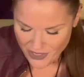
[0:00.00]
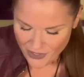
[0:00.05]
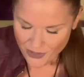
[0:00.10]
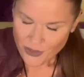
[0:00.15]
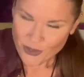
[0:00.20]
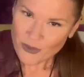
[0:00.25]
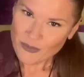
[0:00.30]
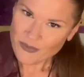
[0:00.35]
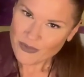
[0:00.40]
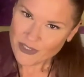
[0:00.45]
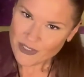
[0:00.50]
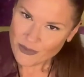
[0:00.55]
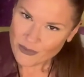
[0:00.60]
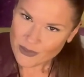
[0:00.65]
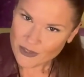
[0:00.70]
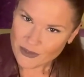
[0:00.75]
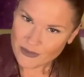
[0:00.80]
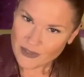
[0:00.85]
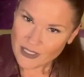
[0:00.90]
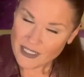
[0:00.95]
Hopefully you
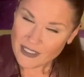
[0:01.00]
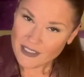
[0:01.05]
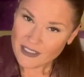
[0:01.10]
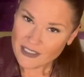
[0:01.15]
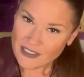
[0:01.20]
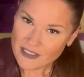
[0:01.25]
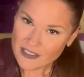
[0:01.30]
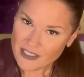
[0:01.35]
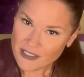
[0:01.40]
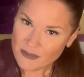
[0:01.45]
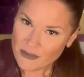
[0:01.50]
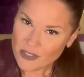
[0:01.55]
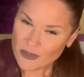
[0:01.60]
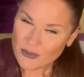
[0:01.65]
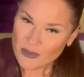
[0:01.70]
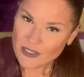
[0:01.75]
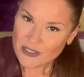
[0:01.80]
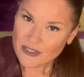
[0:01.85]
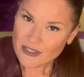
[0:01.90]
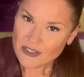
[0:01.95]
will. And again, that
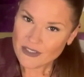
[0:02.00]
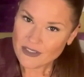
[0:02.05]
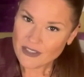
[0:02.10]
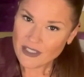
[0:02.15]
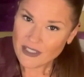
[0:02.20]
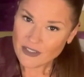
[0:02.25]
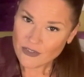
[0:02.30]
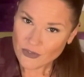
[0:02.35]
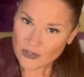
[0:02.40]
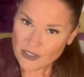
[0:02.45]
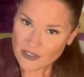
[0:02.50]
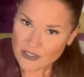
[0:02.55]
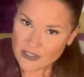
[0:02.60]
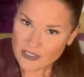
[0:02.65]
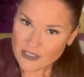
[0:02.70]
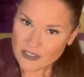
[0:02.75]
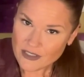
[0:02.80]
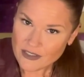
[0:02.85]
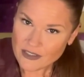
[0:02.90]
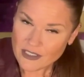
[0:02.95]
mailbox address
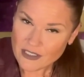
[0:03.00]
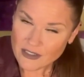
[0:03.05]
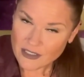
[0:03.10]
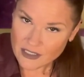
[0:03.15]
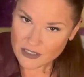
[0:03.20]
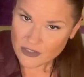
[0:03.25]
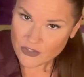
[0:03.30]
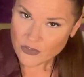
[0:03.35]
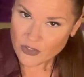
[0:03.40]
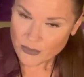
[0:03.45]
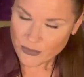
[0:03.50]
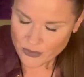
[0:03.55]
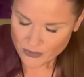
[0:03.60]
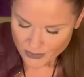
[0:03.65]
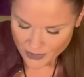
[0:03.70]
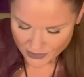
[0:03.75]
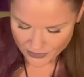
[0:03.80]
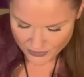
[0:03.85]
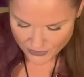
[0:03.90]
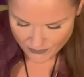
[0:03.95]
is in the description
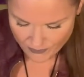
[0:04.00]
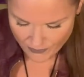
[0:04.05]
box.